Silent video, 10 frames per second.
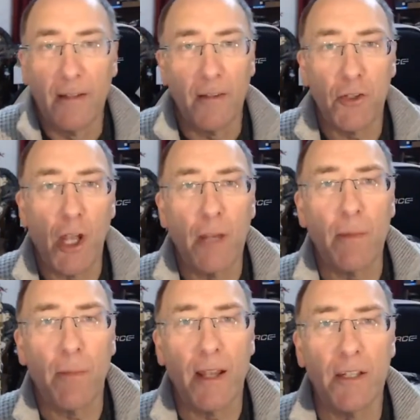there's going to
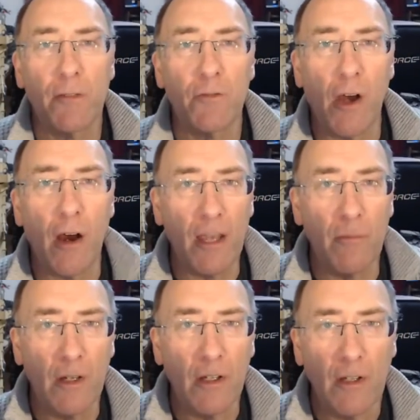be plenty of
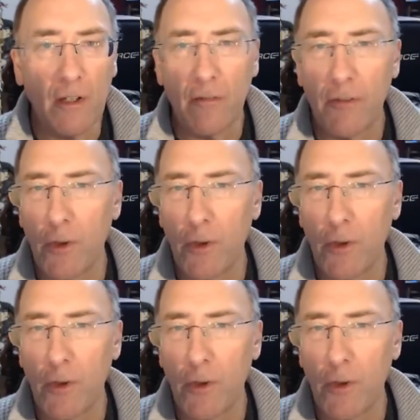time for